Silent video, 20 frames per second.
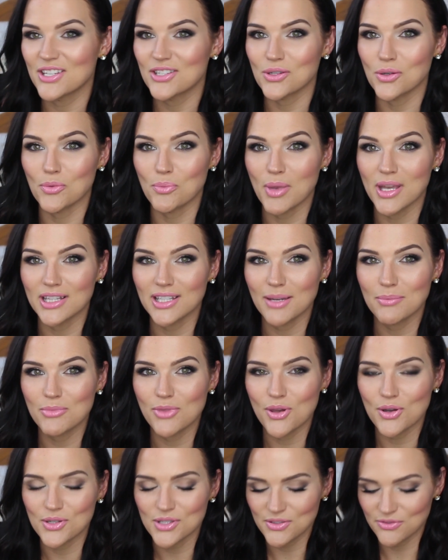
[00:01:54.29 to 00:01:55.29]
So picked
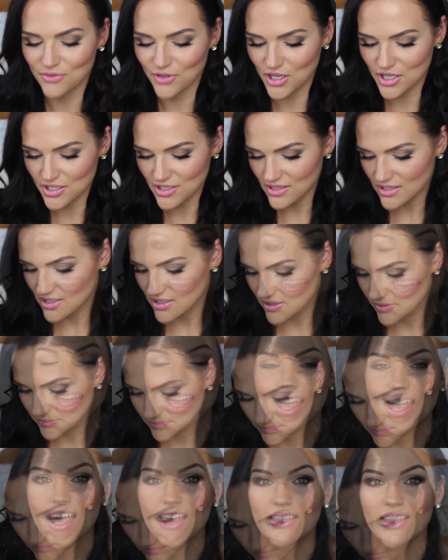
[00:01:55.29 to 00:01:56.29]
up those first.
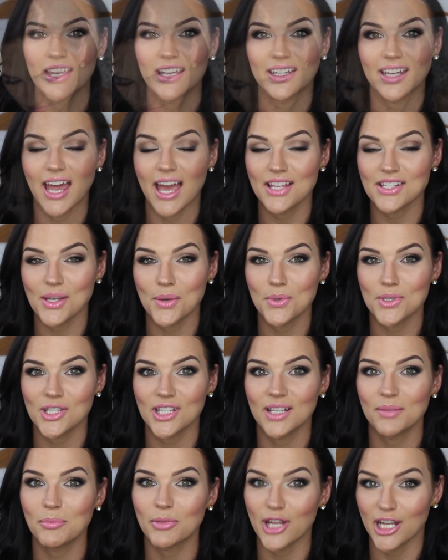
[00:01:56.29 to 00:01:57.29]
And then, as I
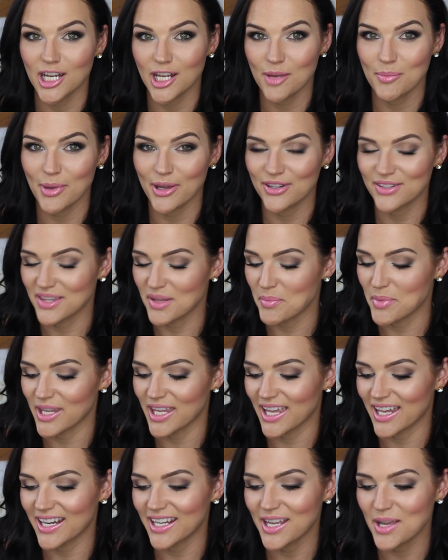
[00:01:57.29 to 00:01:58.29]
was complaining about in the
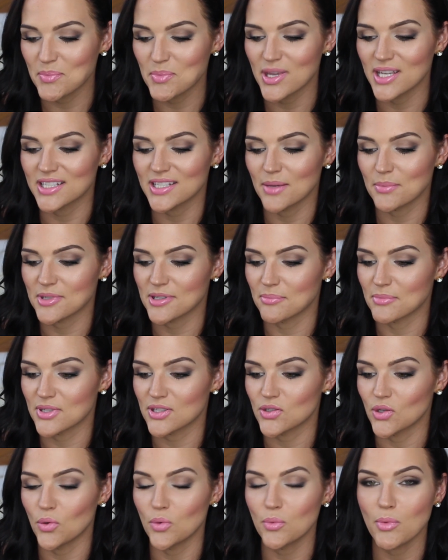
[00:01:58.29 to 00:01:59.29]
beginning, I picked up some
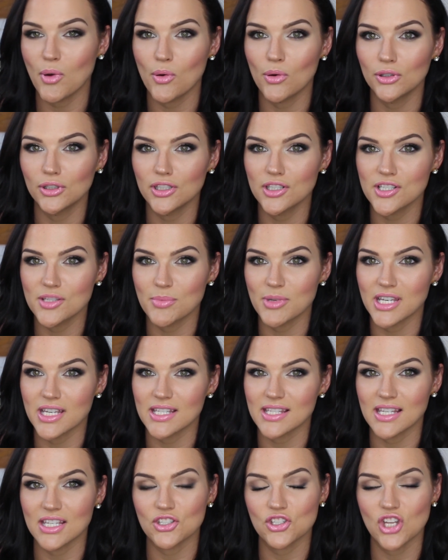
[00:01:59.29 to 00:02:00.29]
soap holders
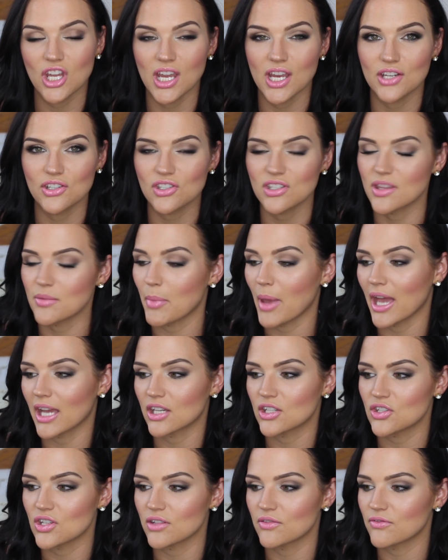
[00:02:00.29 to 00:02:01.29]
because they changed the
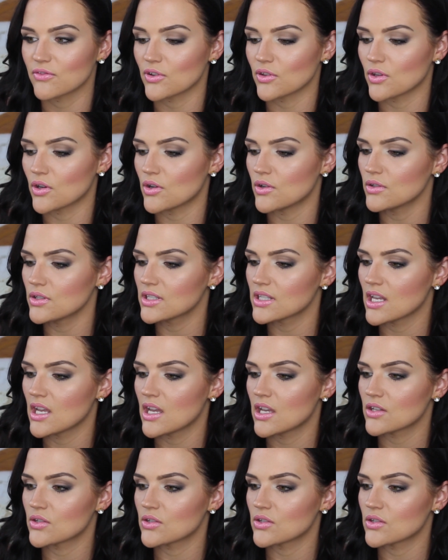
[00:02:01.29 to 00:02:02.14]
packaging for those.